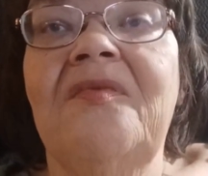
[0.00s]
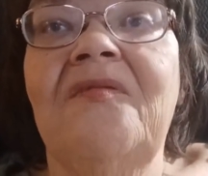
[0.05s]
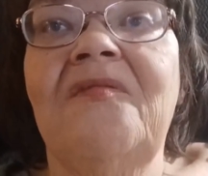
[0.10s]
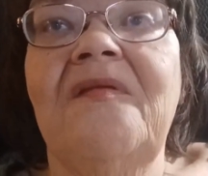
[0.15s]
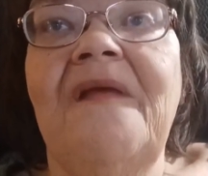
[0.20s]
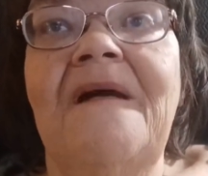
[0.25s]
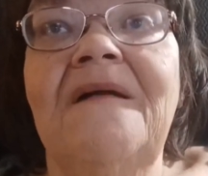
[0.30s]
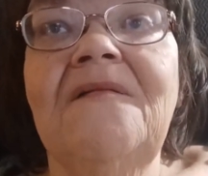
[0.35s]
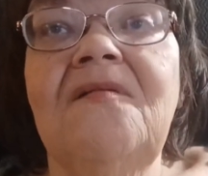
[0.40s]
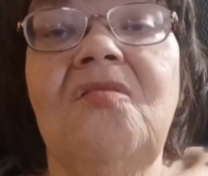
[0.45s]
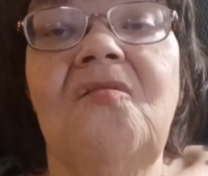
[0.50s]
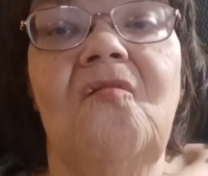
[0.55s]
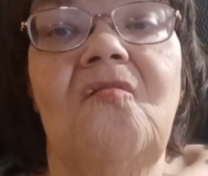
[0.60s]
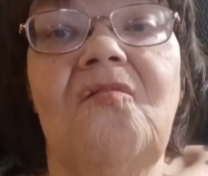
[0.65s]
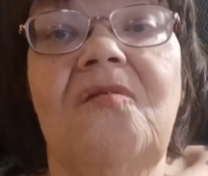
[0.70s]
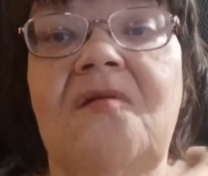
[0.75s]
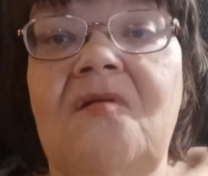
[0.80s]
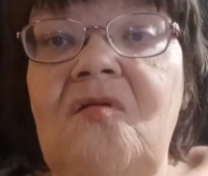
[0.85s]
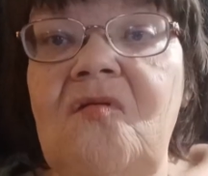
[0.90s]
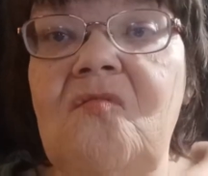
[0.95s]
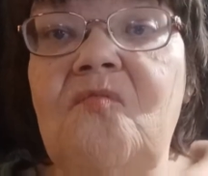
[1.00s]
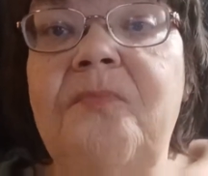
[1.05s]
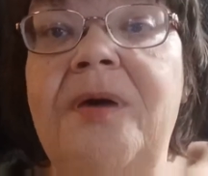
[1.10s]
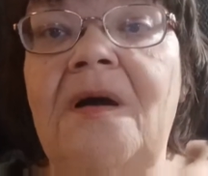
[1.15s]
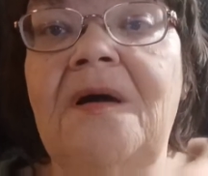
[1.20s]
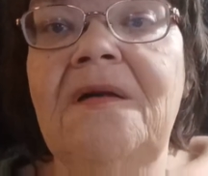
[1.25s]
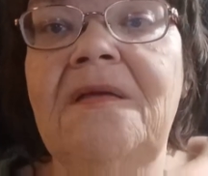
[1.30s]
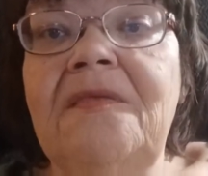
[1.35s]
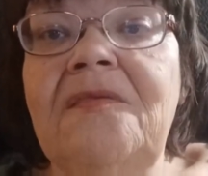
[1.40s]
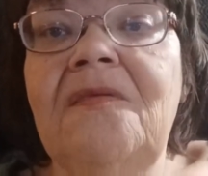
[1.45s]
stack those
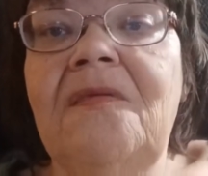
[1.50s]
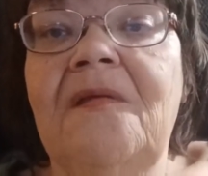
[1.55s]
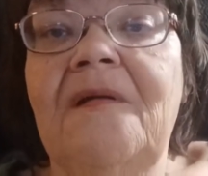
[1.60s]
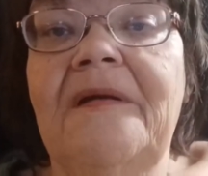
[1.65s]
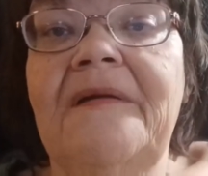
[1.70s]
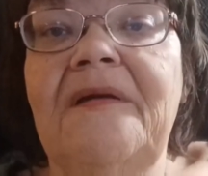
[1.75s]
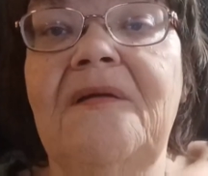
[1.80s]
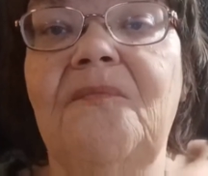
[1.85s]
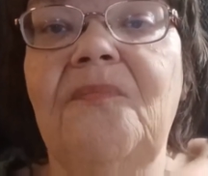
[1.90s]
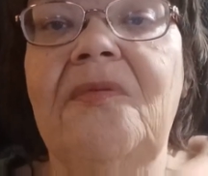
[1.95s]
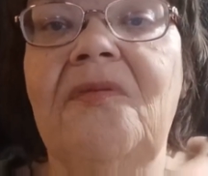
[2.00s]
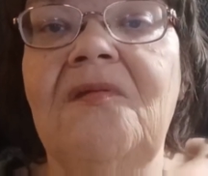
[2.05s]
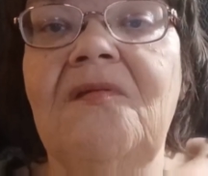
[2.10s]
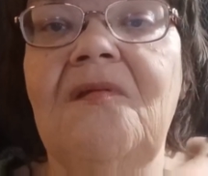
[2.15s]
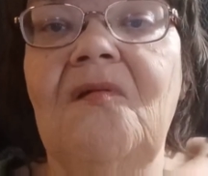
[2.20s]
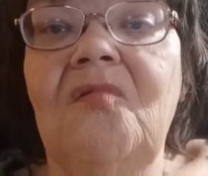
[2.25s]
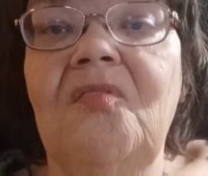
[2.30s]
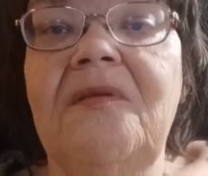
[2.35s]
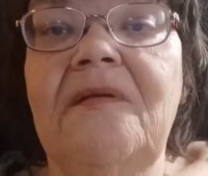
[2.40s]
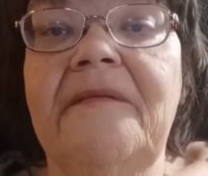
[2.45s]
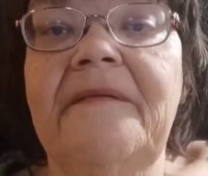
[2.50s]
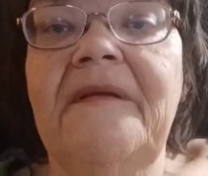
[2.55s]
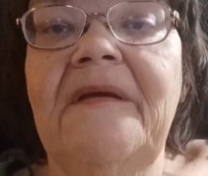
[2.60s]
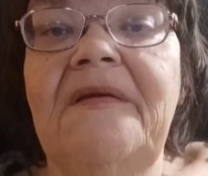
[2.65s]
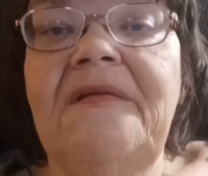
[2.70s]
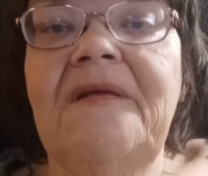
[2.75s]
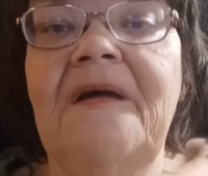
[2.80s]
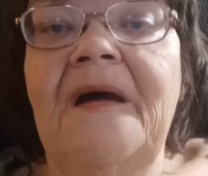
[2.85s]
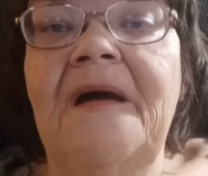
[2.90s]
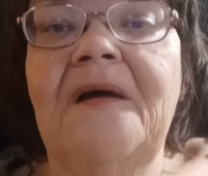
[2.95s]
coupons. I am still
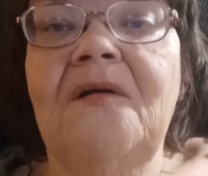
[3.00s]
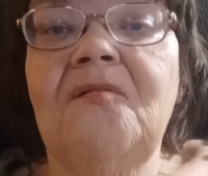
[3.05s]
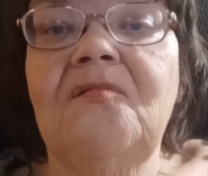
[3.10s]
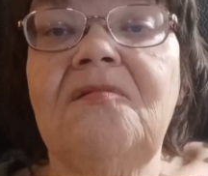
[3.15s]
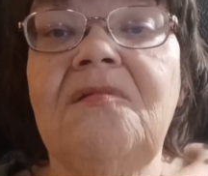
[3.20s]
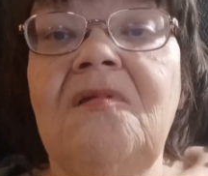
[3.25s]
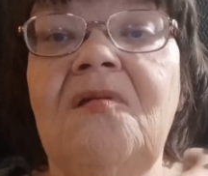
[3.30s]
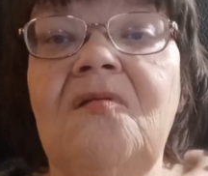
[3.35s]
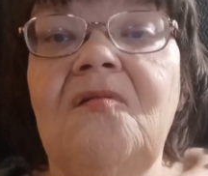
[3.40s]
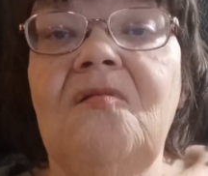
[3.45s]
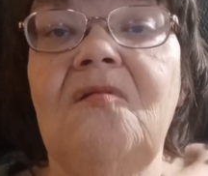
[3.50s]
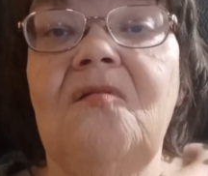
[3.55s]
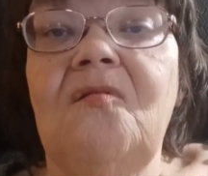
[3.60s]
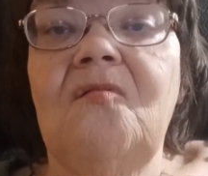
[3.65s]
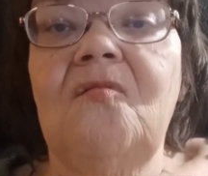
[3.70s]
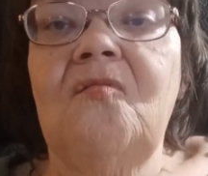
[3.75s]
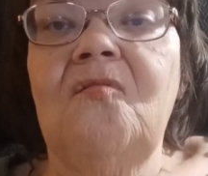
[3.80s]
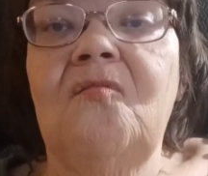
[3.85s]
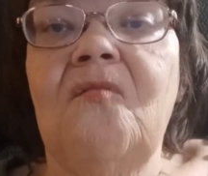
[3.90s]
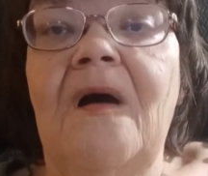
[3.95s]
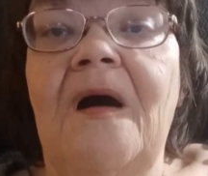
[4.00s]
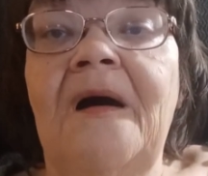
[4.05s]
learning how to